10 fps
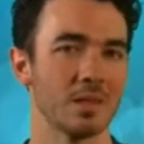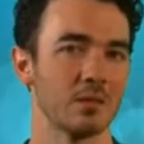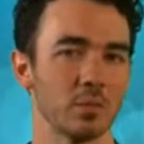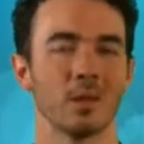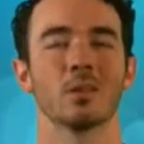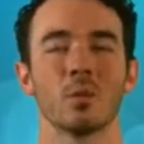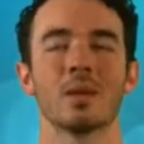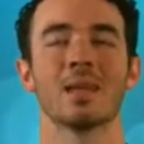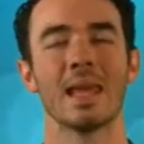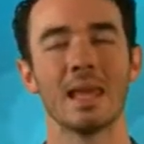I mean, we all know
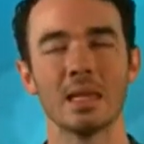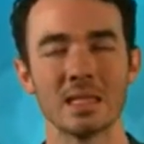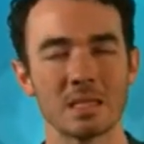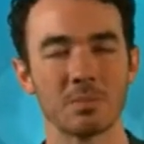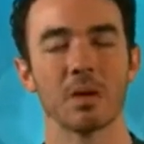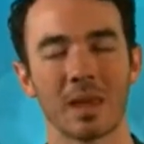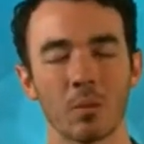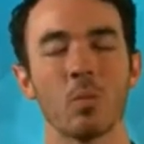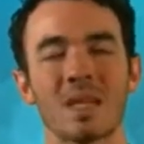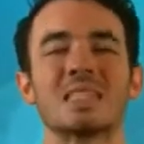what it is,
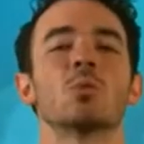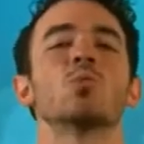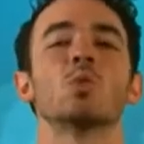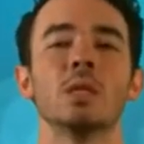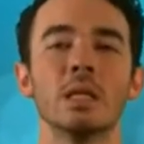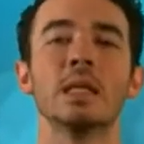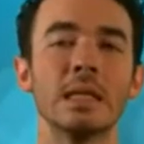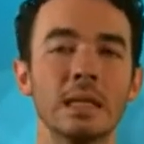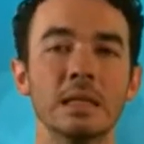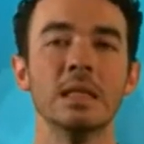but what is it
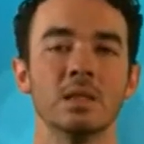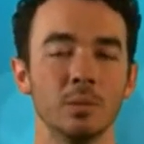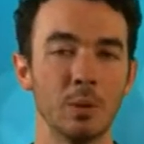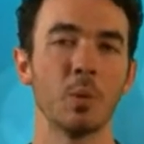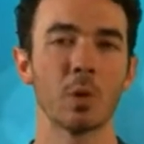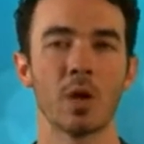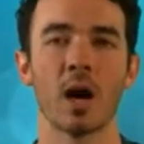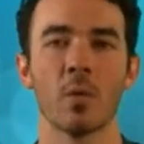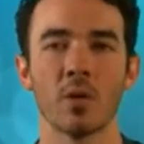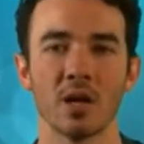really? The Billboard
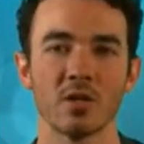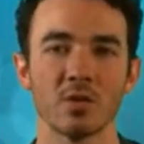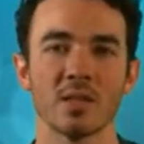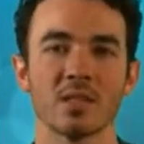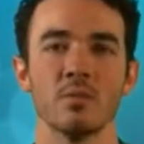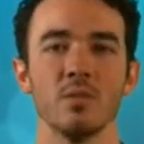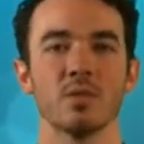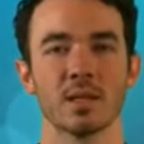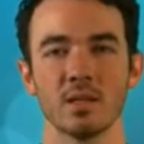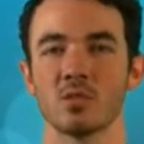Hot 100 is the
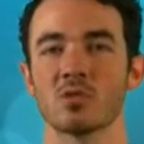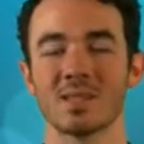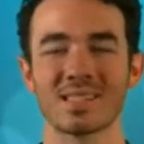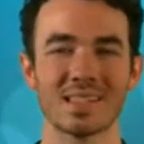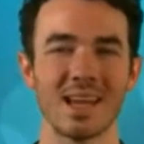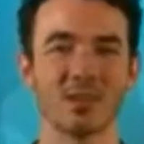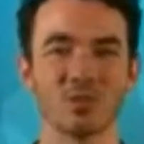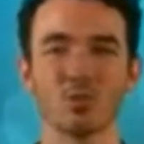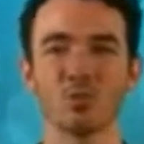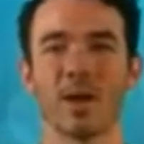music industry's
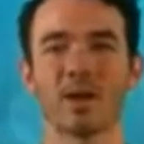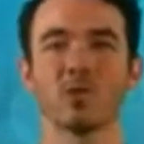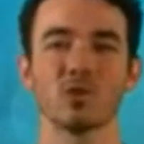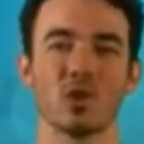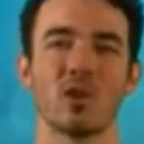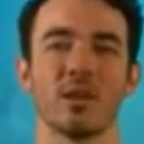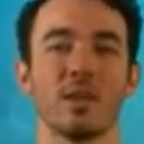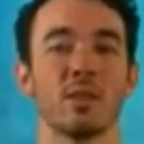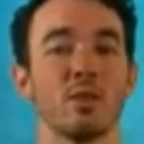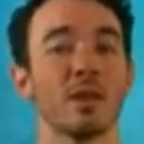standard record
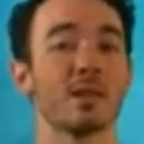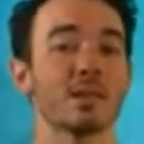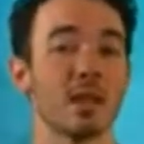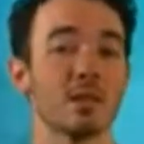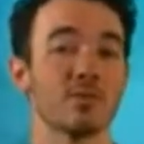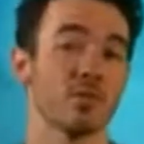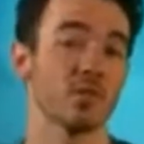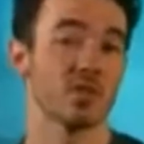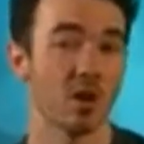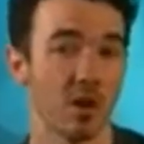chart in the United States for
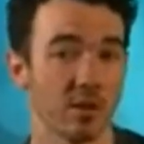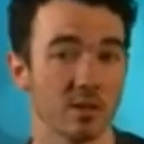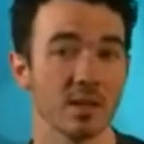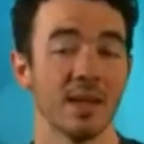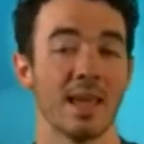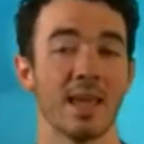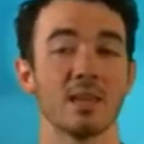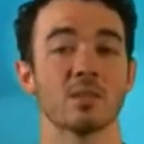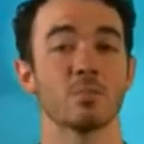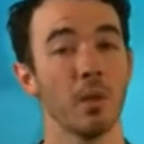songs
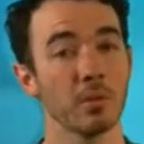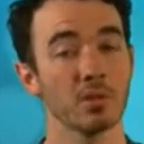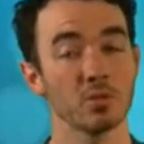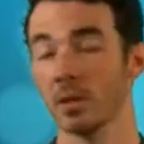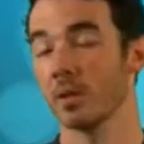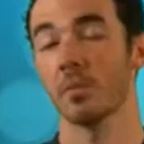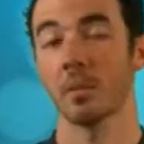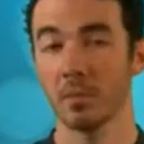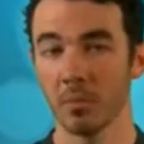and is published weekly by